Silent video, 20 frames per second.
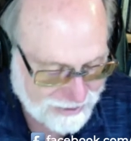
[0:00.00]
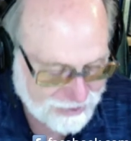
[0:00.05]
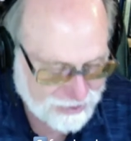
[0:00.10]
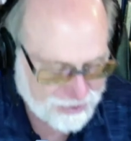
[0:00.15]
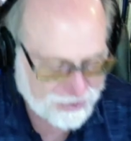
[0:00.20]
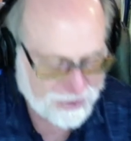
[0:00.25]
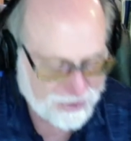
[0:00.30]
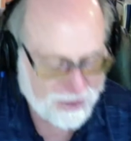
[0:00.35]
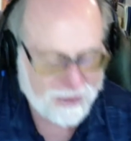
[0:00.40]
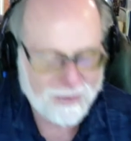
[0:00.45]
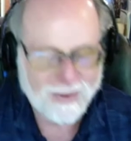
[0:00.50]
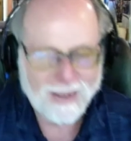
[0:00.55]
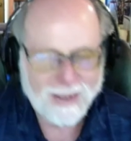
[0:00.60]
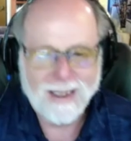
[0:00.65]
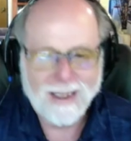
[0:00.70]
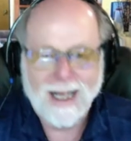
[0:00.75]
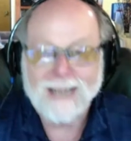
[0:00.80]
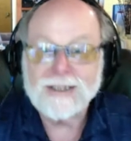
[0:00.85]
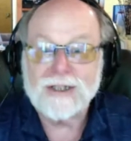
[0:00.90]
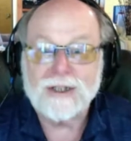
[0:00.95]
this is, uh, we have
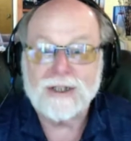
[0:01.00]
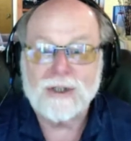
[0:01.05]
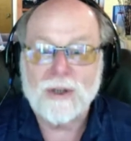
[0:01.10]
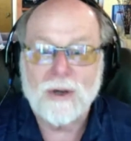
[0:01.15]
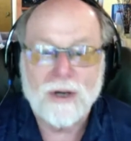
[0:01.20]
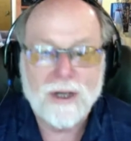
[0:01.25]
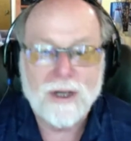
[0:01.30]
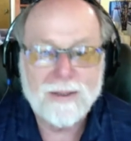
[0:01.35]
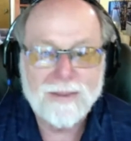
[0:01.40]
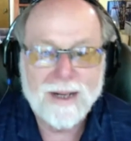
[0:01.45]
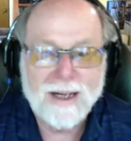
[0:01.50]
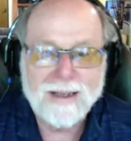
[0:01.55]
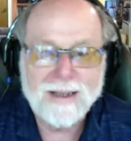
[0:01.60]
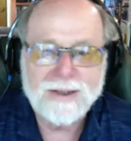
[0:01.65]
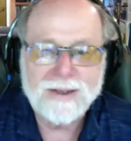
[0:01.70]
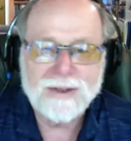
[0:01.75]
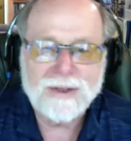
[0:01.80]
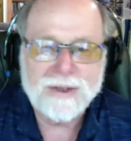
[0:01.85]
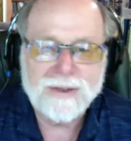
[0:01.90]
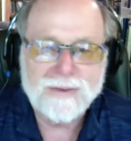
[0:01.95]
lots to talk about.
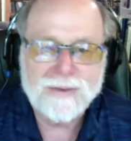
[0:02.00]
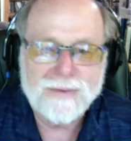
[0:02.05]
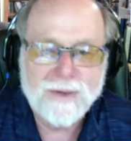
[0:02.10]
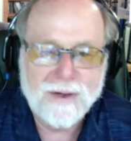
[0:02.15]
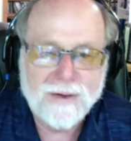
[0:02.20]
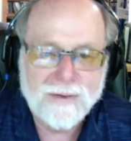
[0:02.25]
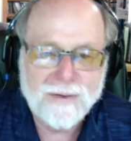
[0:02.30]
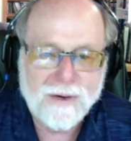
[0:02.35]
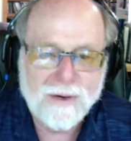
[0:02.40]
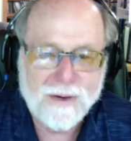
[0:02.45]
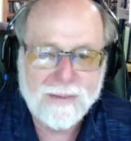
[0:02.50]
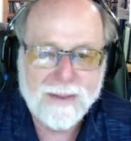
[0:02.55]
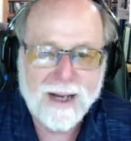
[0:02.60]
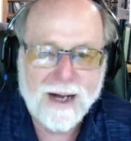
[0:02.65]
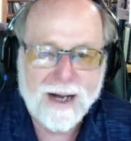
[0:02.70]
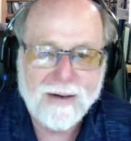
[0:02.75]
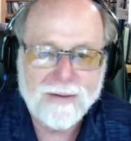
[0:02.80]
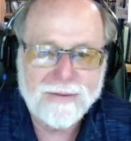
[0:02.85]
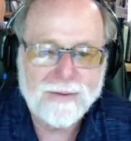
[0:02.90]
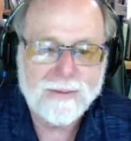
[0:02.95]
This is a very, very
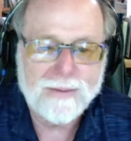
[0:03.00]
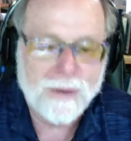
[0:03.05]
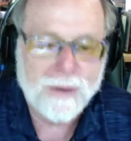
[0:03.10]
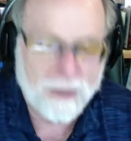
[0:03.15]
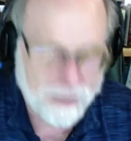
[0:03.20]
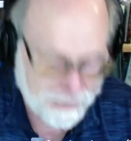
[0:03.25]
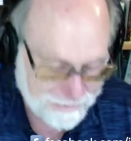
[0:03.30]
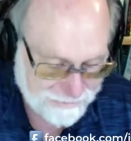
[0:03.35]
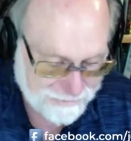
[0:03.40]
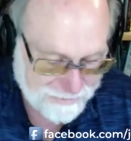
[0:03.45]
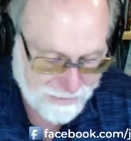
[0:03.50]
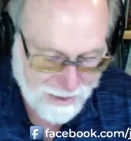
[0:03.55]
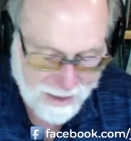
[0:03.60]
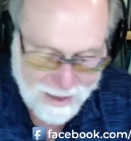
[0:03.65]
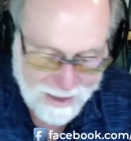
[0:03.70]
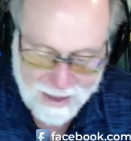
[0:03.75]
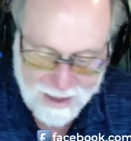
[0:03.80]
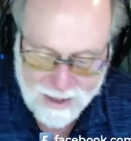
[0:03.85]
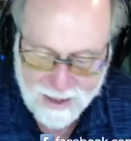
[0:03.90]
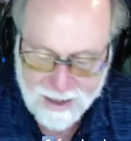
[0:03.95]
powerful book
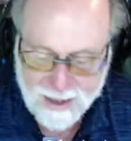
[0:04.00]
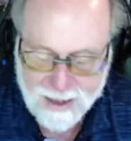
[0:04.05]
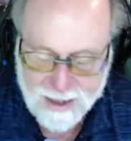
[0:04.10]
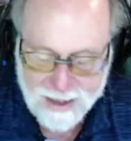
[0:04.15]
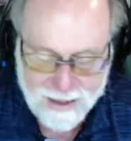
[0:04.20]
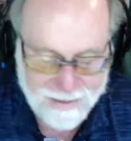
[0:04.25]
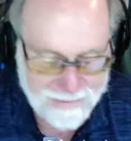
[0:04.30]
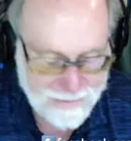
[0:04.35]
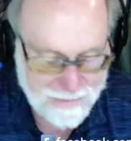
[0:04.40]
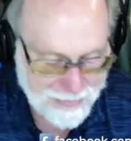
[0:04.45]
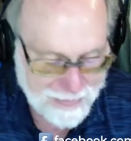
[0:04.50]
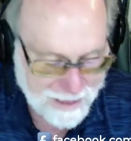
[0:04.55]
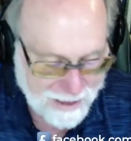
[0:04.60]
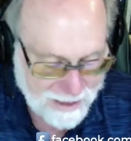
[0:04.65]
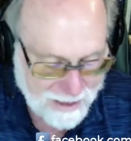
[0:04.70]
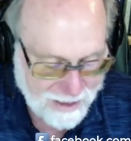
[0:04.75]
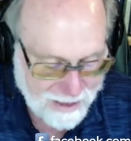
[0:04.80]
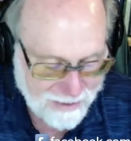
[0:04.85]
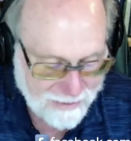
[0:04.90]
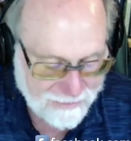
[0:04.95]
um,
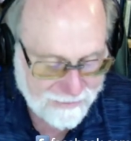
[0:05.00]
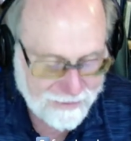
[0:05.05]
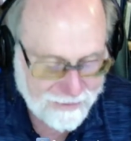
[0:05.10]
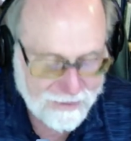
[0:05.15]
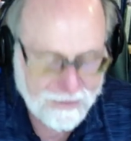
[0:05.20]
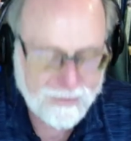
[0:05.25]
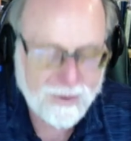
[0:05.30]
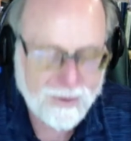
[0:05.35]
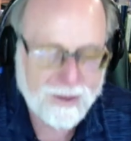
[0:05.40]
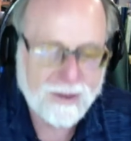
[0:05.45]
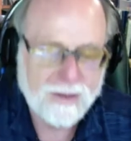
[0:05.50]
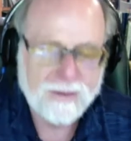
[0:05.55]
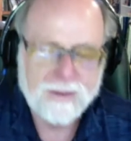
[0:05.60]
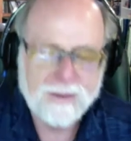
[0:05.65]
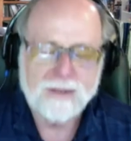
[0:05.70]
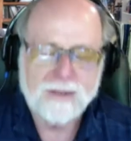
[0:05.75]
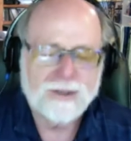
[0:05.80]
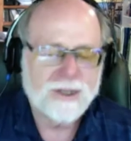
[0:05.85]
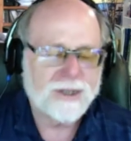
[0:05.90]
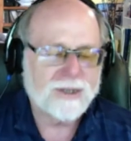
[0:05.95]
filled with
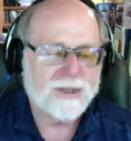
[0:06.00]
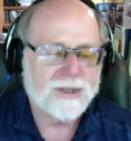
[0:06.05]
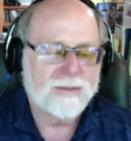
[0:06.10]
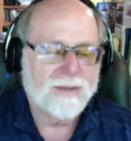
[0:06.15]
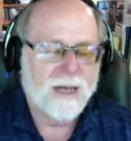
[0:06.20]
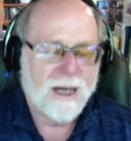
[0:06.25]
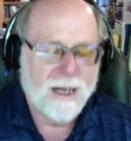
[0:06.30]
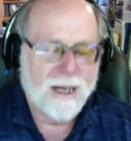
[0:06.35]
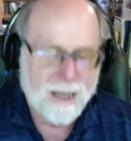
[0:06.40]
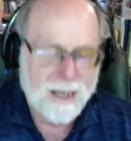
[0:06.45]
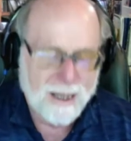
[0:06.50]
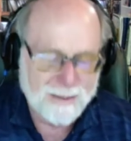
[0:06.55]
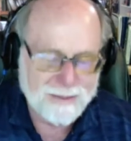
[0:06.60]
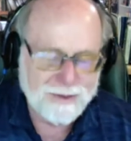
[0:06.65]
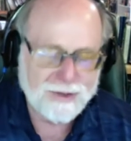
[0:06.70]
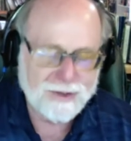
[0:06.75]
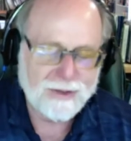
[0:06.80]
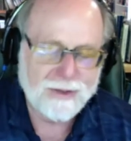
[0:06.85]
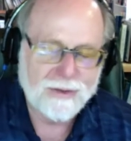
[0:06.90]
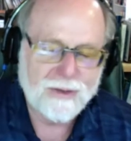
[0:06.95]
just some
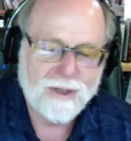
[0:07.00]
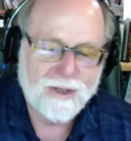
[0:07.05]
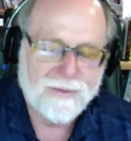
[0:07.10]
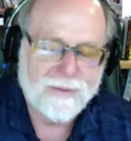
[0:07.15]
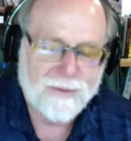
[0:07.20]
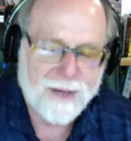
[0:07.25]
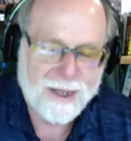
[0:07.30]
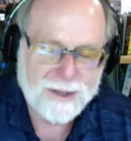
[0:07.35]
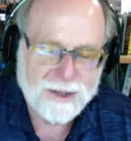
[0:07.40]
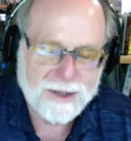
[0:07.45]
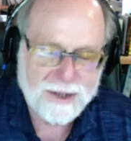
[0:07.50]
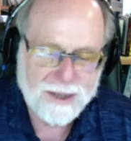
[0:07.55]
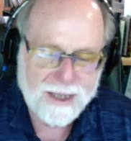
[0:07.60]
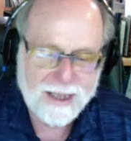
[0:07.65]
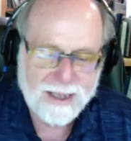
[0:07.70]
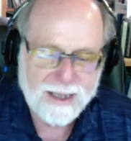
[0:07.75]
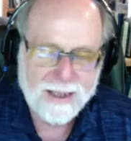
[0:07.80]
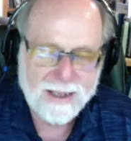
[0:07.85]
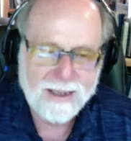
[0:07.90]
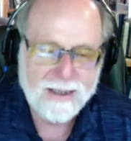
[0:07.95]
absolutely
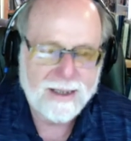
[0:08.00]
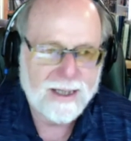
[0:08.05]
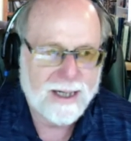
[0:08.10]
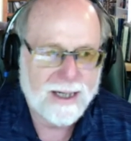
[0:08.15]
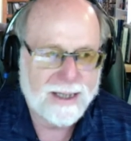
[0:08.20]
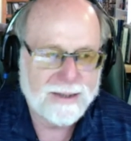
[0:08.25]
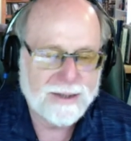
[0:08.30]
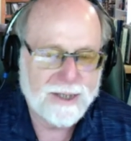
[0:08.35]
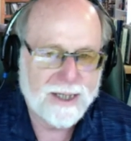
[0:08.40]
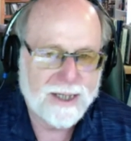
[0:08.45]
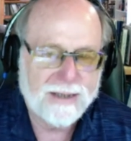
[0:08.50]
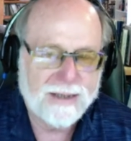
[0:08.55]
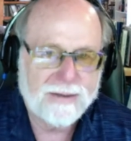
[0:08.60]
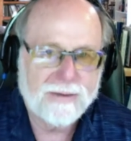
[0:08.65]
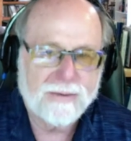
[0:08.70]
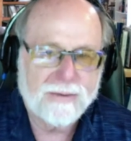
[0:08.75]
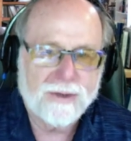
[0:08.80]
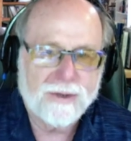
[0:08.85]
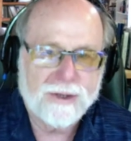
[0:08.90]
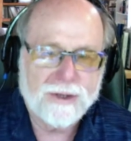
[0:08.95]
fascinating
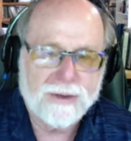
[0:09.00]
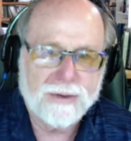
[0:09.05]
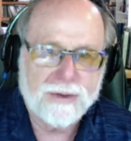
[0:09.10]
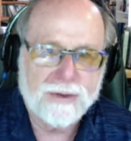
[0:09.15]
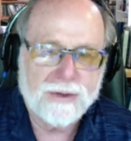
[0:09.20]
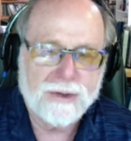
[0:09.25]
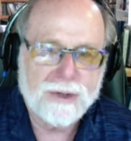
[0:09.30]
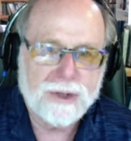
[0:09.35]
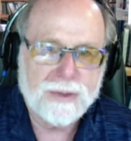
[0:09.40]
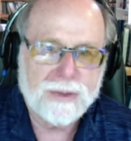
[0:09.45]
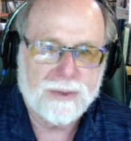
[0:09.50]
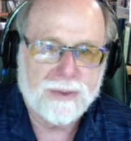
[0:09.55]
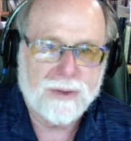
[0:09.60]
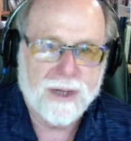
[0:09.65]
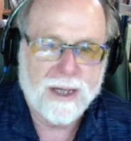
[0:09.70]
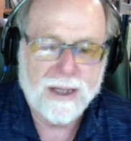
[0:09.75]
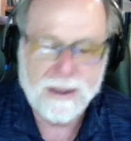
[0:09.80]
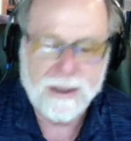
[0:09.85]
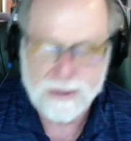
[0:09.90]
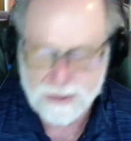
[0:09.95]
content, rituals,
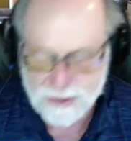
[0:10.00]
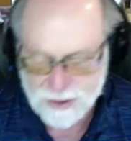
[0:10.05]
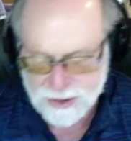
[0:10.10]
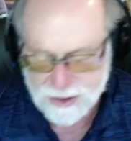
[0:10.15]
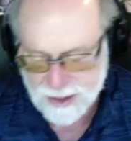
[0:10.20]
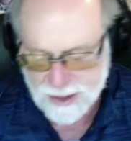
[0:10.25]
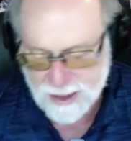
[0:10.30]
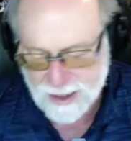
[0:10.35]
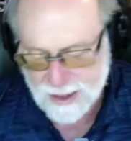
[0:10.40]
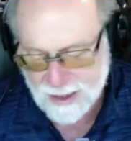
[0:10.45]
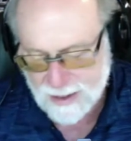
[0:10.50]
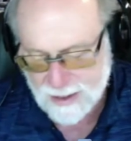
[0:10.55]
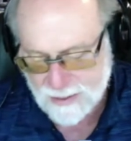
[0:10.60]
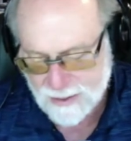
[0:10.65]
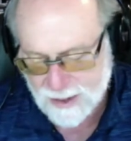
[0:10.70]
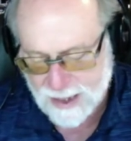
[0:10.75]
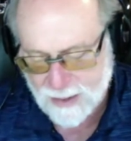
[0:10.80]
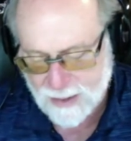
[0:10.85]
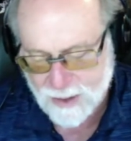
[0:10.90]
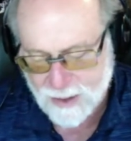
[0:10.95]
prayers uh,
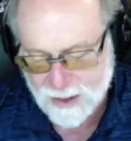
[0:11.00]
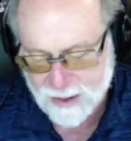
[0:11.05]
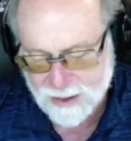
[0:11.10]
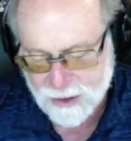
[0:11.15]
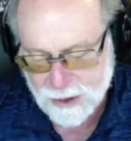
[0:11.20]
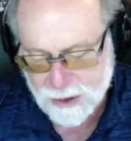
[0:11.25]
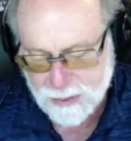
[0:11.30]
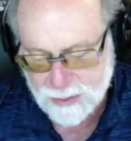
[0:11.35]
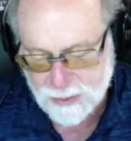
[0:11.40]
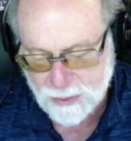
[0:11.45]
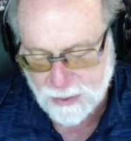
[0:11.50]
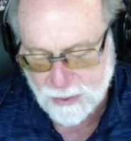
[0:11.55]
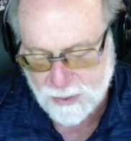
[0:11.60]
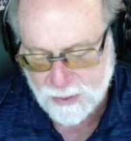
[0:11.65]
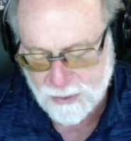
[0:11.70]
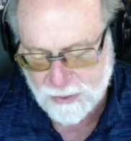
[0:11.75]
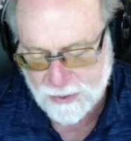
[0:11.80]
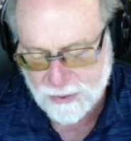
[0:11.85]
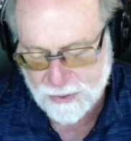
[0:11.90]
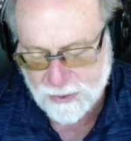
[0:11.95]
that I want to explore
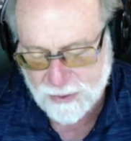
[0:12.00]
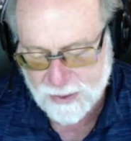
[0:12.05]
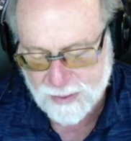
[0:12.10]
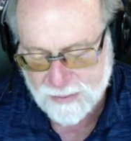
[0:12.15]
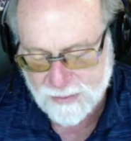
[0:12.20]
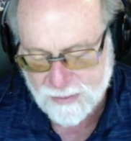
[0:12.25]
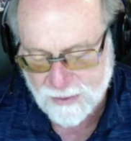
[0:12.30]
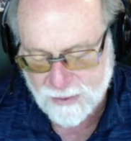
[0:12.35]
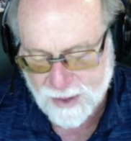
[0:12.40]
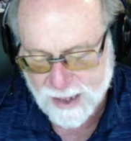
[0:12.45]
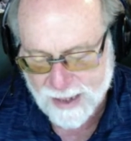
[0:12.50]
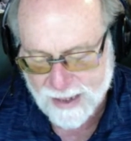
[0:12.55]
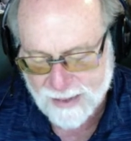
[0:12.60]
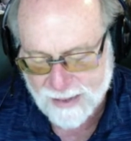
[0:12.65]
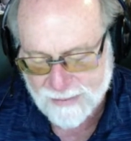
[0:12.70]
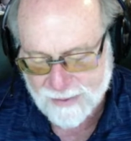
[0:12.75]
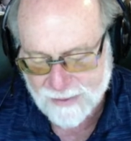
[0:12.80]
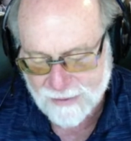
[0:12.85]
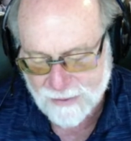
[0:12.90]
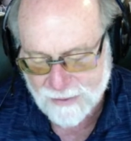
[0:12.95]
with you in a variety
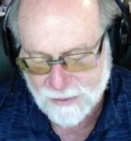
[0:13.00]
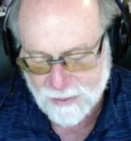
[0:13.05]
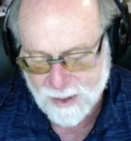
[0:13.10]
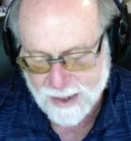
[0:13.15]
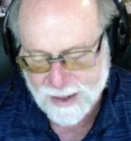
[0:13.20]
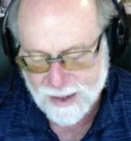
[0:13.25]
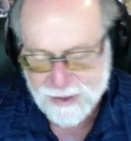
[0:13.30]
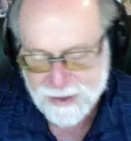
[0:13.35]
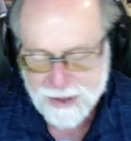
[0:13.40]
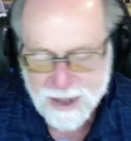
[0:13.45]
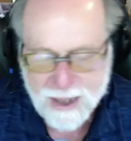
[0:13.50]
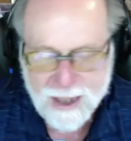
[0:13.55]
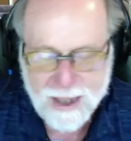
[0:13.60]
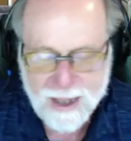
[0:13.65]
of different ways.